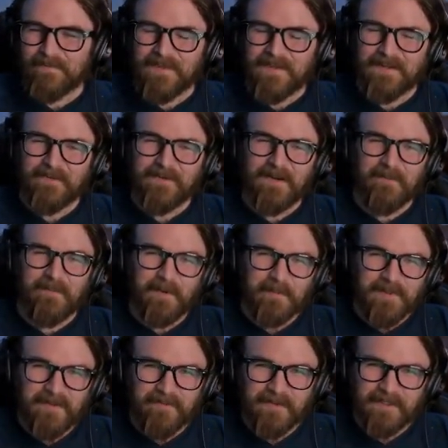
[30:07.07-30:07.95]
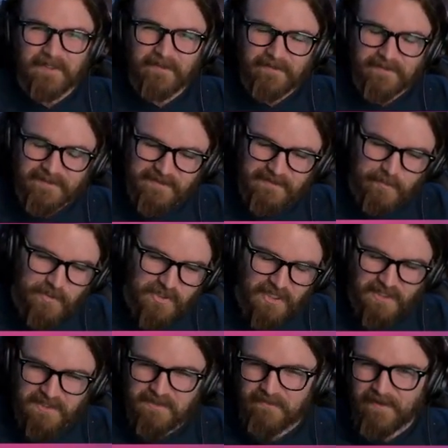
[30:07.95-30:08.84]
you know, I'm, I'm, giving it on the
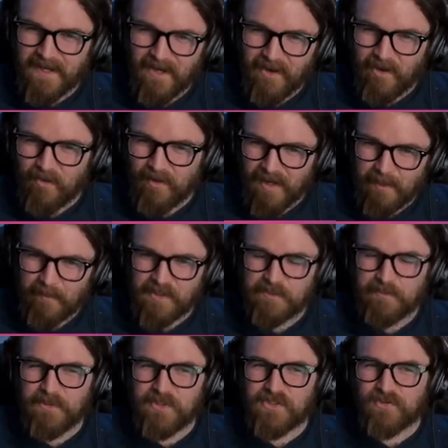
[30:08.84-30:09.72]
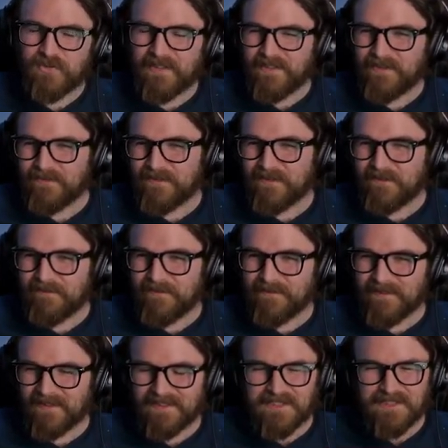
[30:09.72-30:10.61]
subjective. How how much betrayal did it feel like?